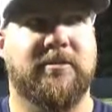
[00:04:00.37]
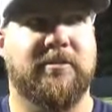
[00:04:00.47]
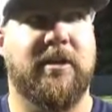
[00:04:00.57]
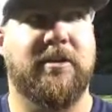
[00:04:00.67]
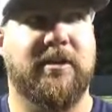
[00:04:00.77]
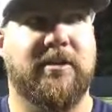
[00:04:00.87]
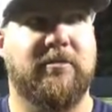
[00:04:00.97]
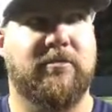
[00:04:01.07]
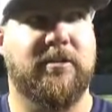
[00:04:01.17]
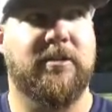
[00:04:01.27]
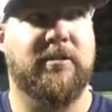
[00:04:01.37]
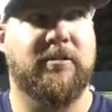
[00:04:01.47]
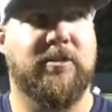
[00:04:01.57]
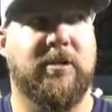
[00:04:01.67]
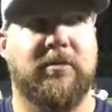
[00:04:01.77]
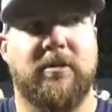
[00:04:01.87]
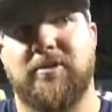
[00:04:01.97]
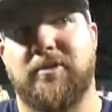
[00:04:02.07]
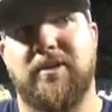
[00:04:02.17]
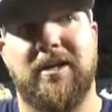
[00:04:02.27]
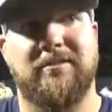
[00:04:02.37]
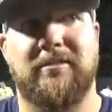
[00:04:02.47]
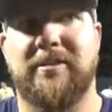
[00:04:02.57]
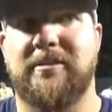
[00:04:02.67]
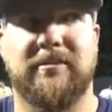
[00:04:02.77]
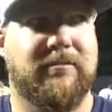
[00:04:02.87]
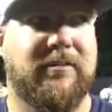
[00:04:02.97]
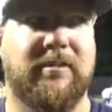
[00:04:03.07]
it. So I think he'll come along. Uriah's a leader.